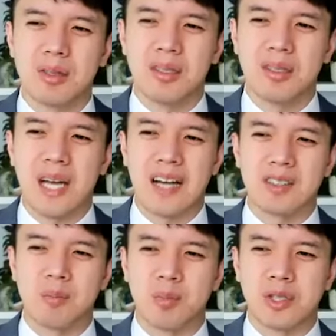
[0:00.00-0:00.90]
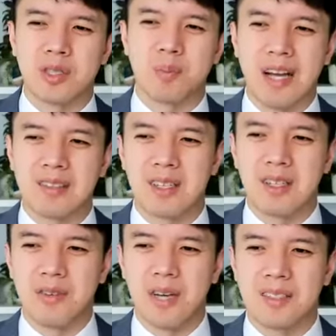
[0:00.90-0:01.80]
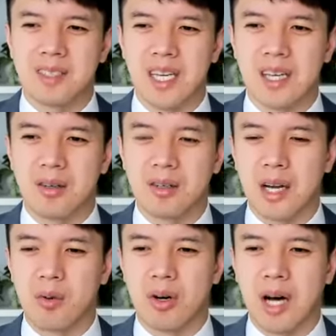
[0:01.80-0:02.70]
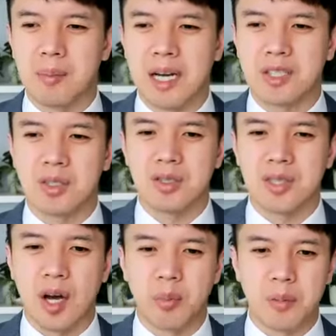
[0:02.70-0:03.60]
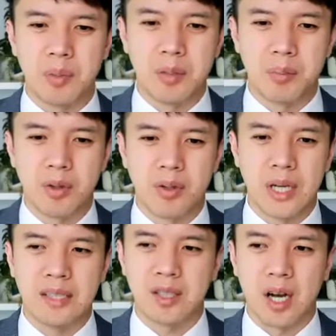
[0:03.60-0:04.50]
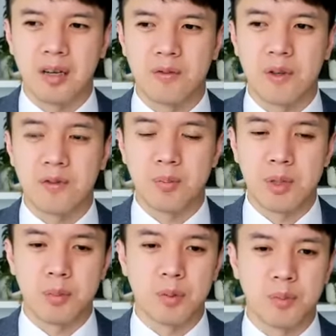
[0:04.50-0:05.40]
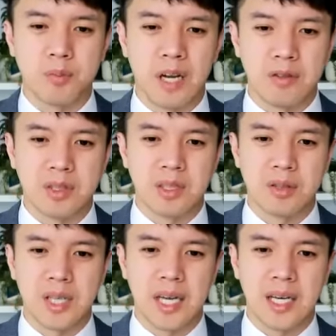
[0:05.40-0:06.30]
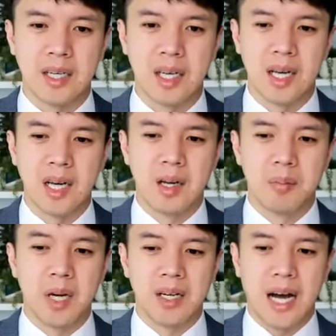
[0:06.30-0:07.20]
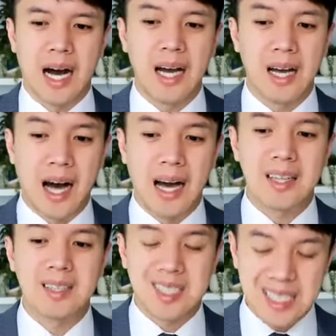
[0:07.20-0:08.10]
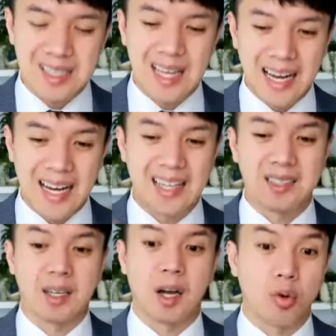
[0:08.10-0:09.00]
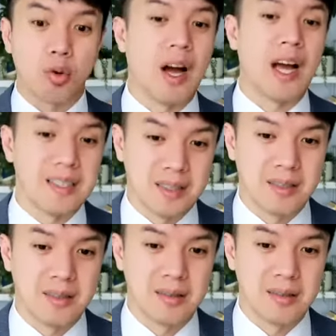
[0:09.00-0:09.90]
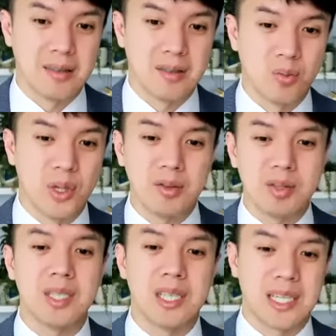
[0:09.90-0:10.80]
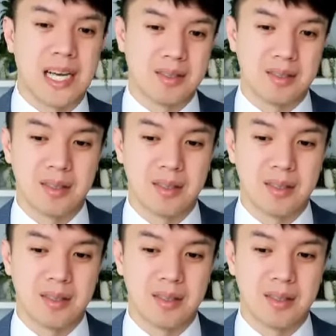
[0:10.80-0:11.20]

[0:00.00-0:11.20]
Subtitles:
have some perspective and say, okay, well, I'm actually just helping people and talking to 50 people every single day. But I see that as a grind. What do you see it as?